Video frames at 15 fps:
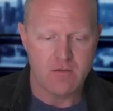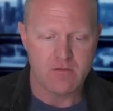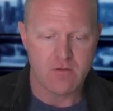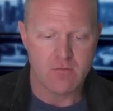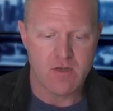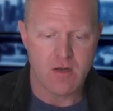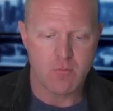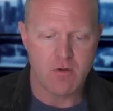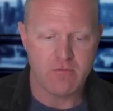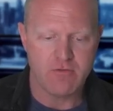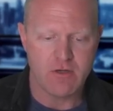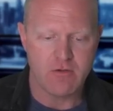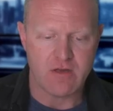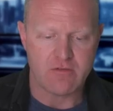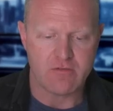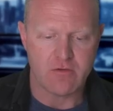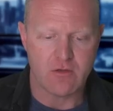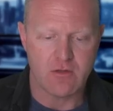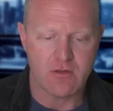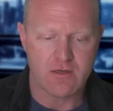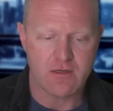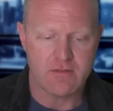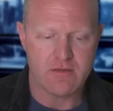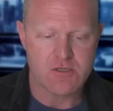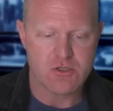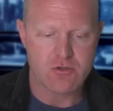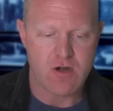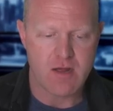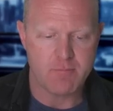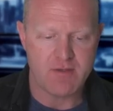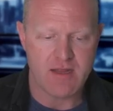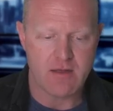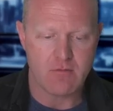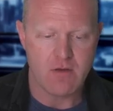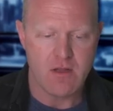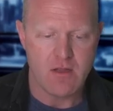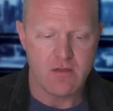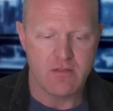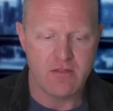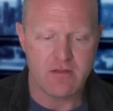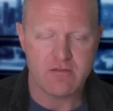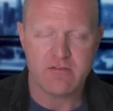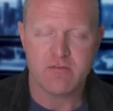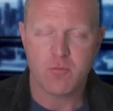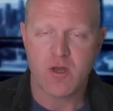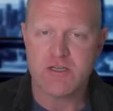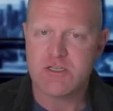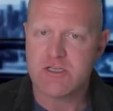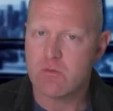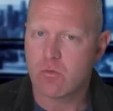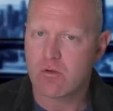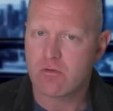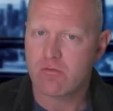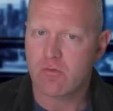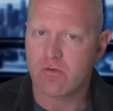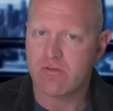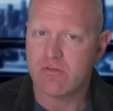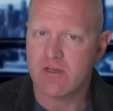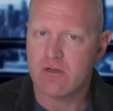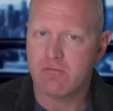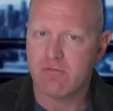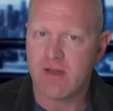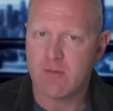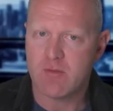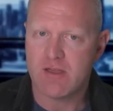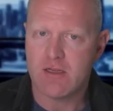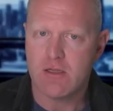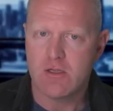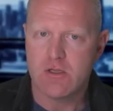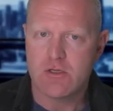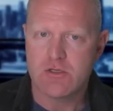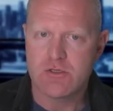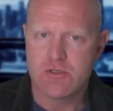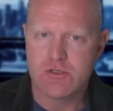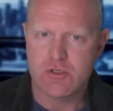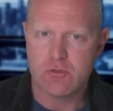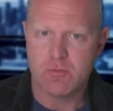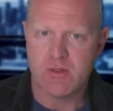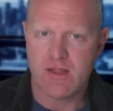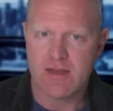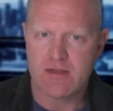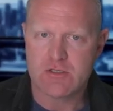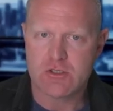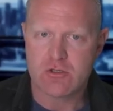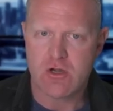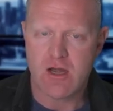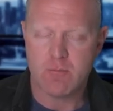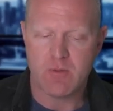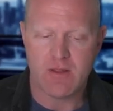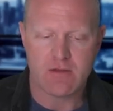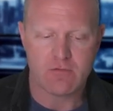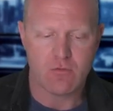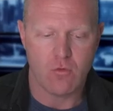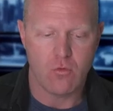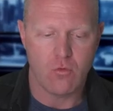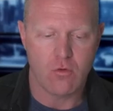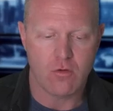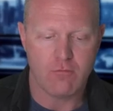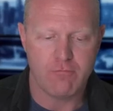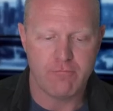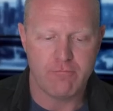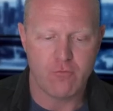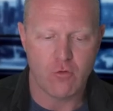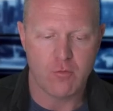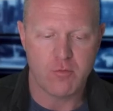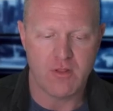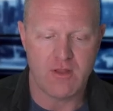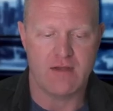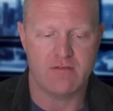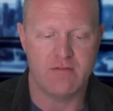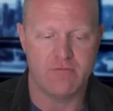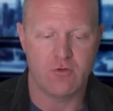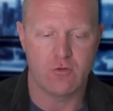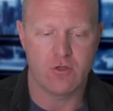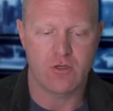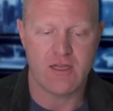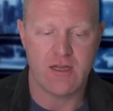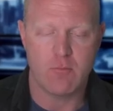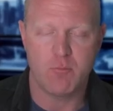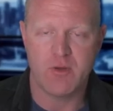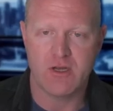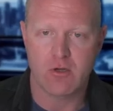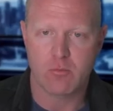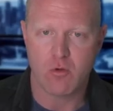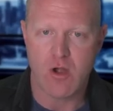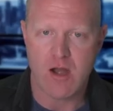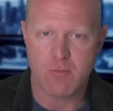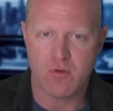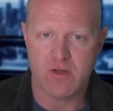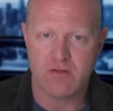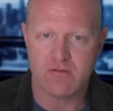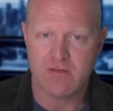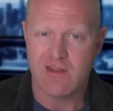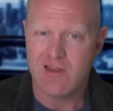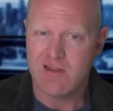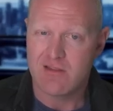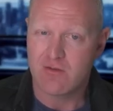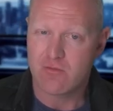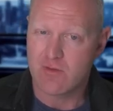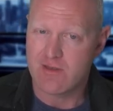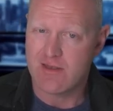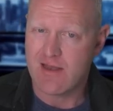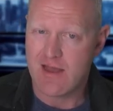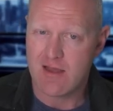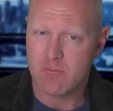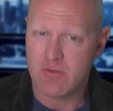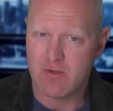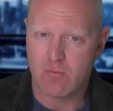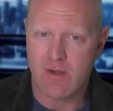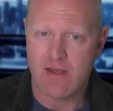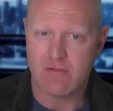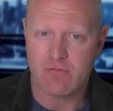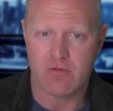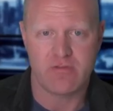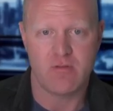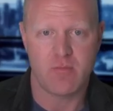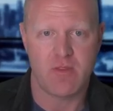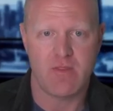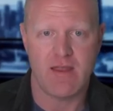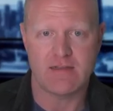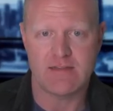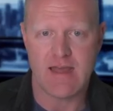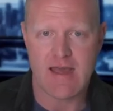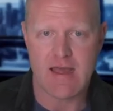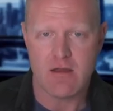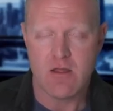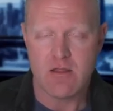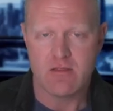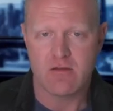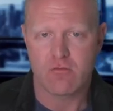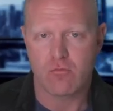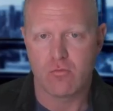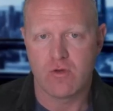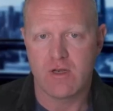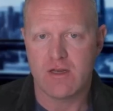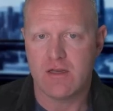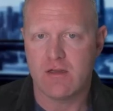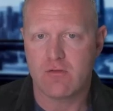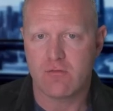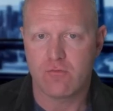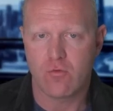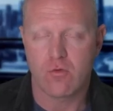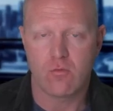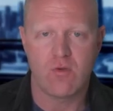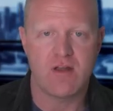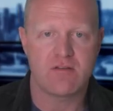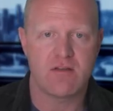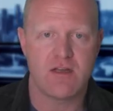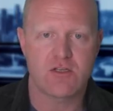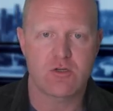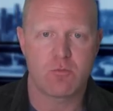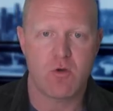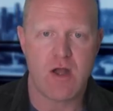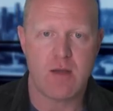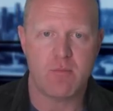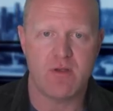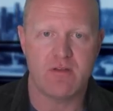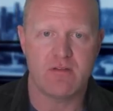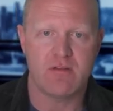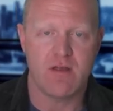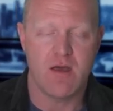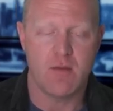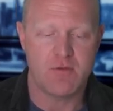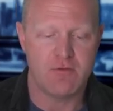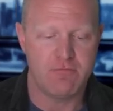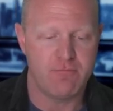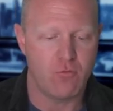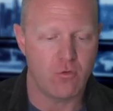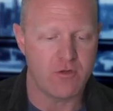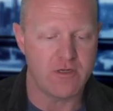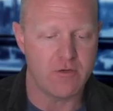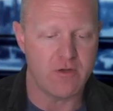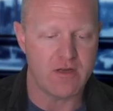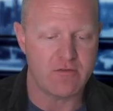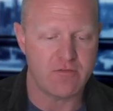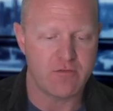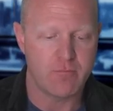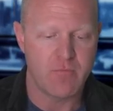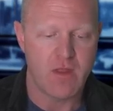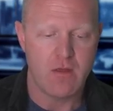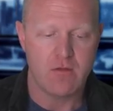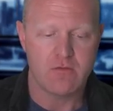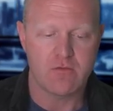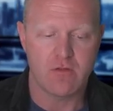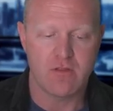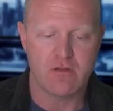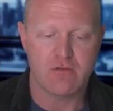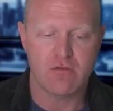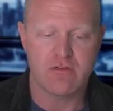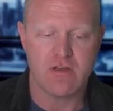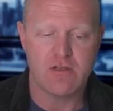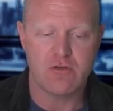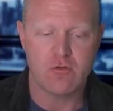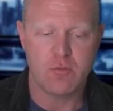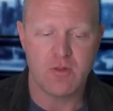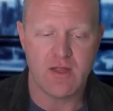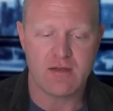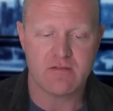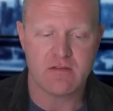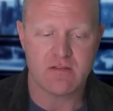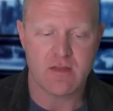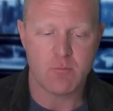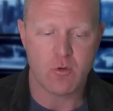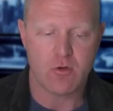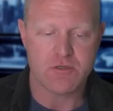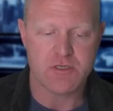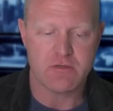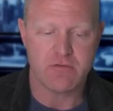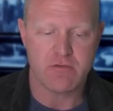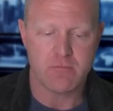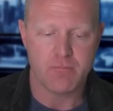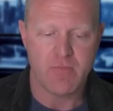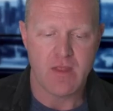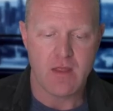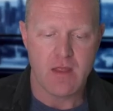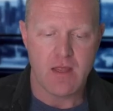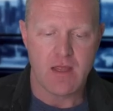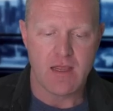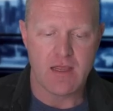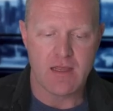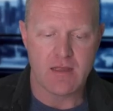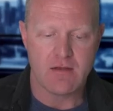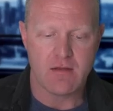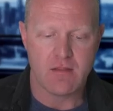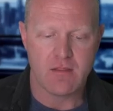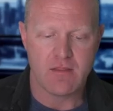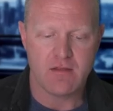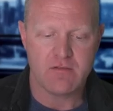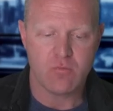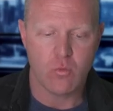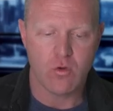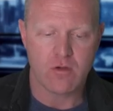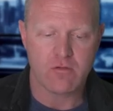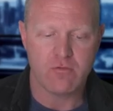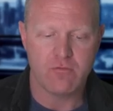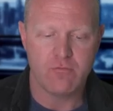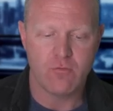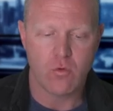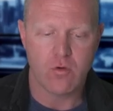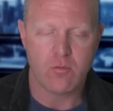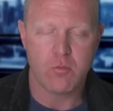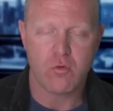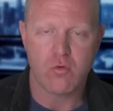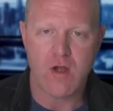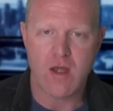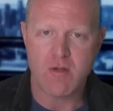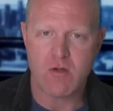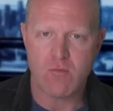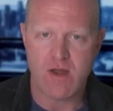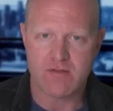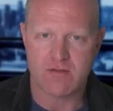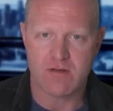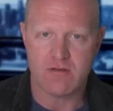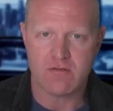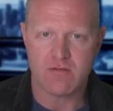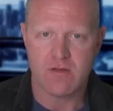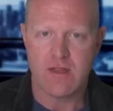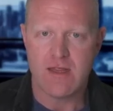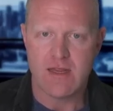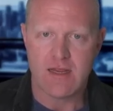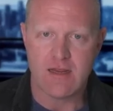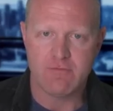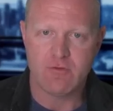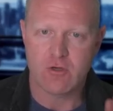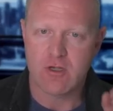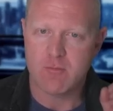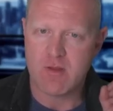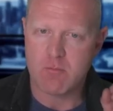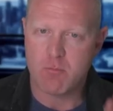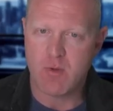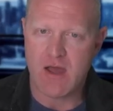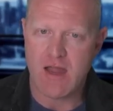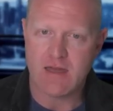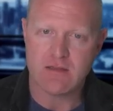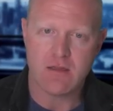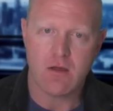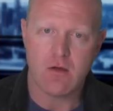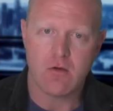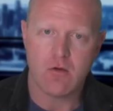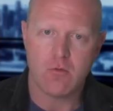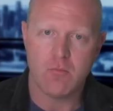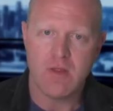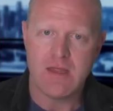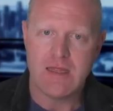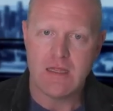So number of units, you click on this drop down. This spreadsheet works for single family, duplex, triplex, or fourplex. If you're looking at bigger properties, this would not be right for something like that. This really is for residential properties up to 4 units. So this was a duplex that they purchased, and this works for primary residence. If you're going to be buying the home,